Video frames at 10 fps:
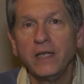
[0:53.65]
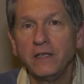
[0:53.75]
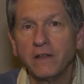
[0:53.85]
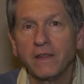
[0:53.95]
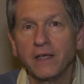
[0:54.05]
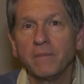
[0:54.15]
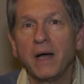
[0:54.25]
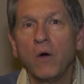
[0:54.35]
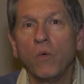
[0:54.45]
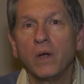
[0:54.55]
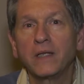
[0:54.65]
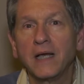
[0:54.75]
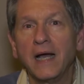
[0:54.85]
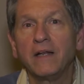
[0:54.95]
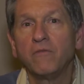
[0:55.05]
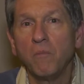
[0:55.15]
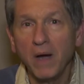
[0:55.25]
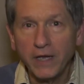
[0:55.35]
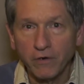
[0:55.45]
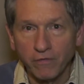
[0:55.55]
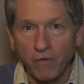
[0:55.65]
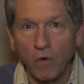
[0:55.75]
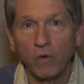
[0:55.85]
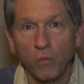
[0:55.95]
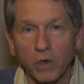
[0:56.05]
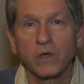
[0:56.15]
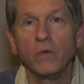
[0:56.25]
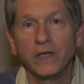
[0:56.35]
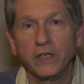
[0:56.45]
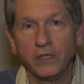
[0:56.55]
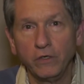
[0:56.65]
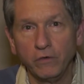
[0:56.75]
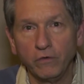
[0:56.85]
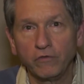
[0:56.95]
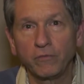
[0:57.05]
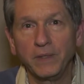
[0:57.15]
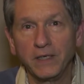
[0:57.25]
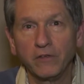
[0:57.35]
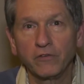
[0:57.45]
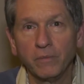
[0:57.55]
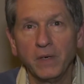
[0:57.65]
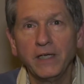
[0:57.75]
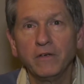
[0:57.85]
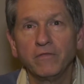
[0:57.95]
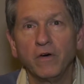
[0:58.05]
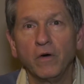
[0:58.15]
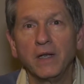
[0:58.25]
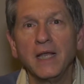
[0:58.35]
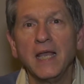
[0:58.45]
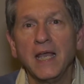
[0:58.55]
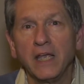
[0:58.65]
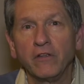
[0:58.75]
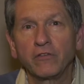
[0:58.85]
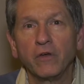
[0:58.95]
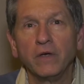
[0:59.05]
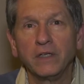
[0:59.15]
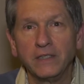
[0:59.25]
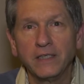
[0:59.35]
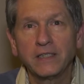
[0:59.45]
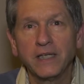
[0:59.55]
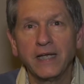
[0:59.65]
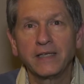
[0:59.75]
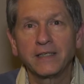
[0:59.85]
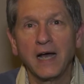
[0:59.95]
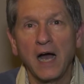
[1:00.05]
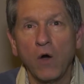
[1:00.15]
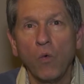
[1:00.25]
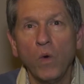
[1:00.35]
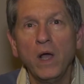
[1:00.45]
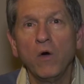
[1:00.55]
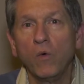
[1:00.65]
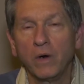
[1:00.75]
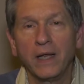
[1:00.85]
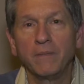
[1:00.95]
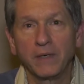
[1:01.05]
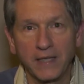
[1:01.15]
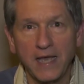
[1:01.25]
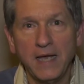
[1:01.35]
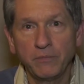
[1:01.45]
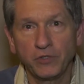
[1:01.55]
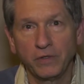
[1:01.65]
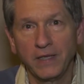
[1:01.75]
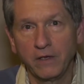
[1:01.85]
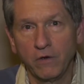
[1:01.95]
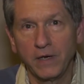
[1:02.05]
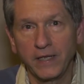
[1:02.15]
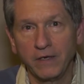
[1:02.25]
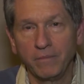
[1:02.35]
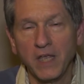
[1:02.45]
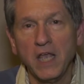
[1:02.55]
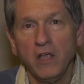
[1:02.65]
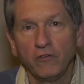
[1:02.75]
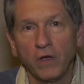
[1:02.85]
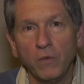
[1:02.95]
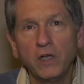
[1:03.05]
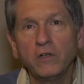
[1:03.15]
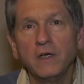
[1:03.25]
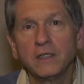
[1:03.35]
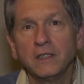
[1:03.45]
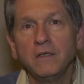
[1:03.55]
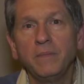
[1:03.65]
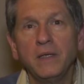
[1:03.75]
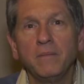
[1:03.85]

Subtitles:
to think about what kind of microphone we're going to use, because the microphone is going to dictate how well we're able to capture that audio. So I want to talk a little bit